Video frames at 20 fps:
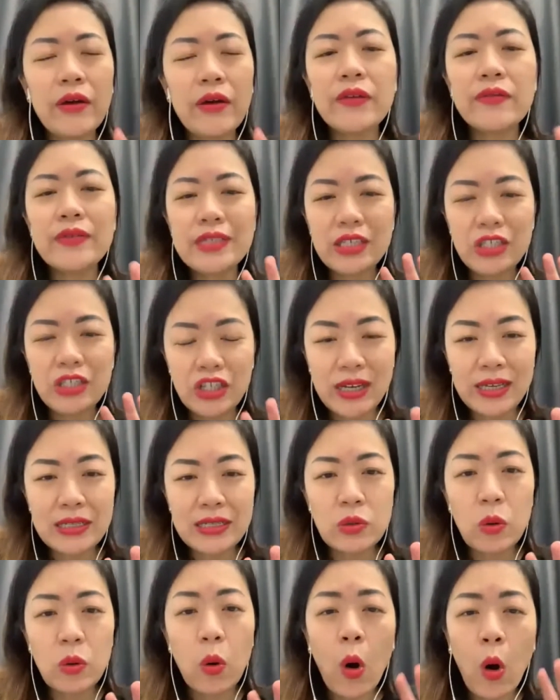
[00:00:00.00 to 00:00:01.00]
a chance
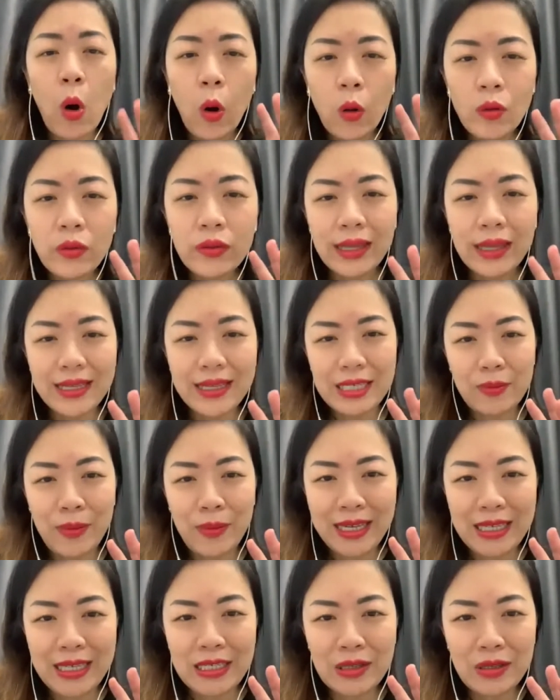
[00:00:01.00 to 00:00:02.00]
to hold that
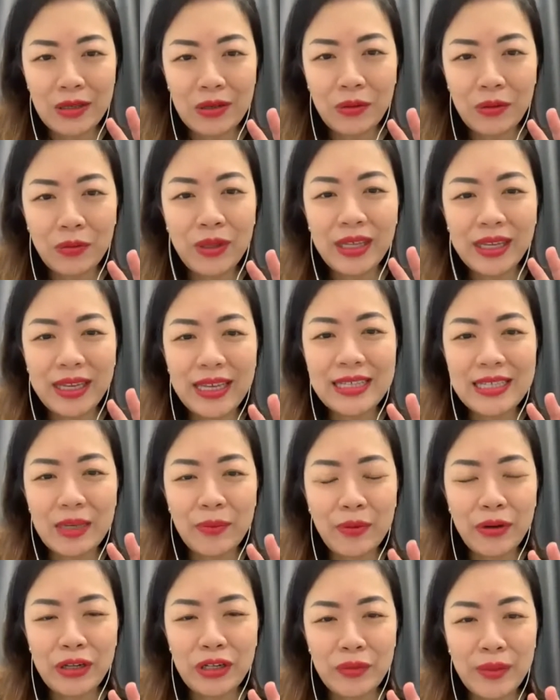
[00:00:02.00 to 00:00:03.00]
space with the kids they're
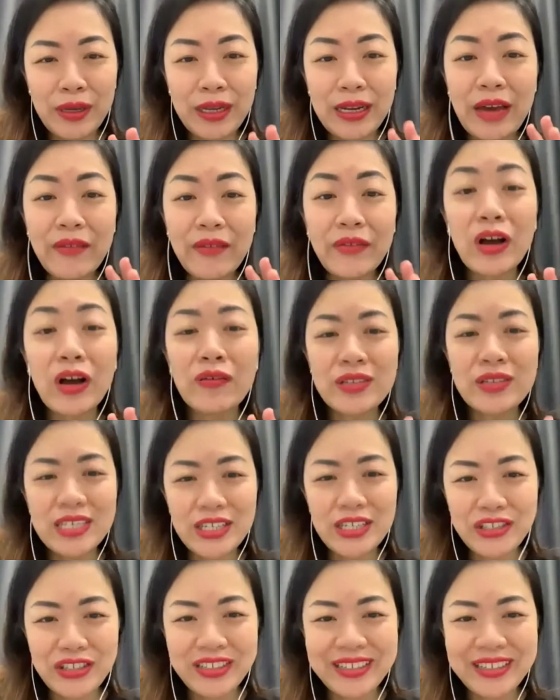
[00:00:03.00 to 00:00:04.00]
putting to bed and have a
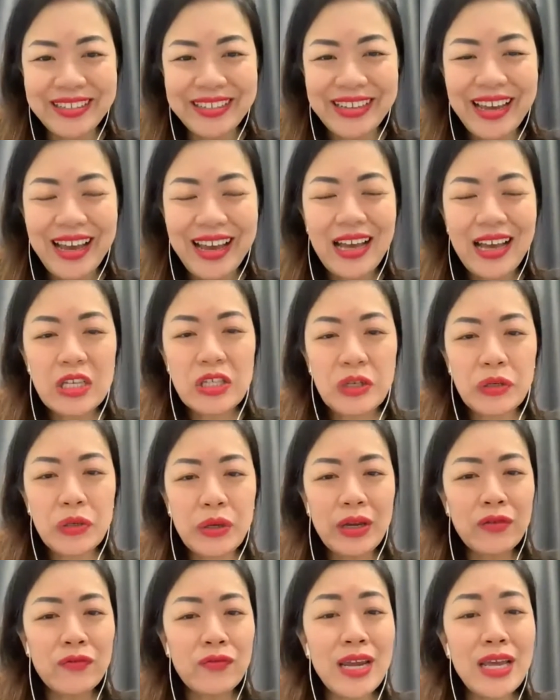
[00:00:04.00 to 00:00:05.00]
conversation. So you
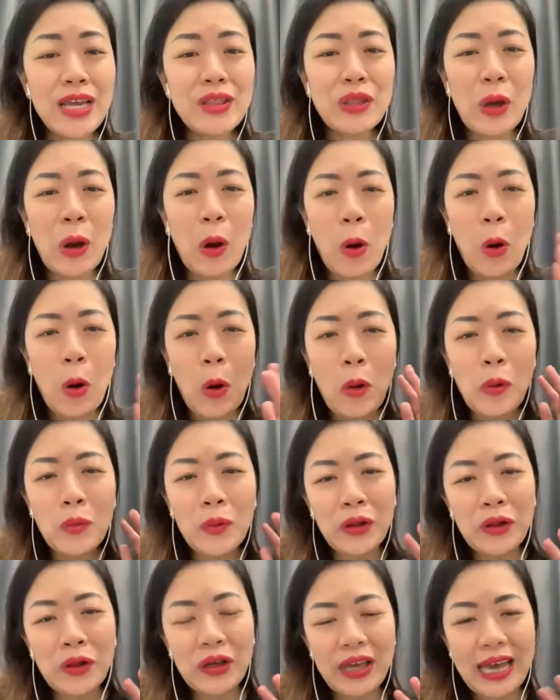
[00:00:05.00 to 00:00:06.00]
can read the whole
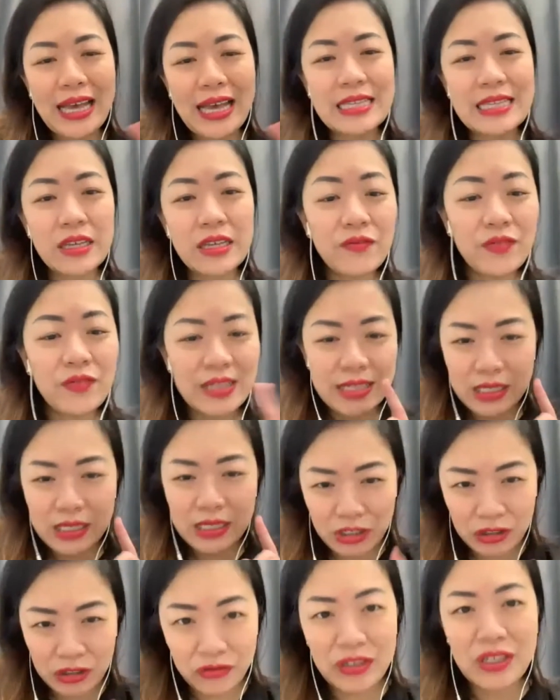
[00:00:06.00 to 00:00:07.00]
book as if it's a
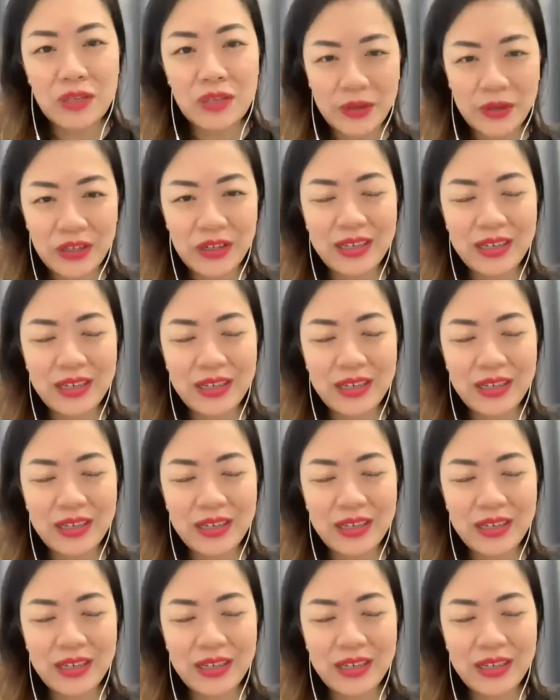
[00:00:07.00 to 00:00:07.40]
children's book,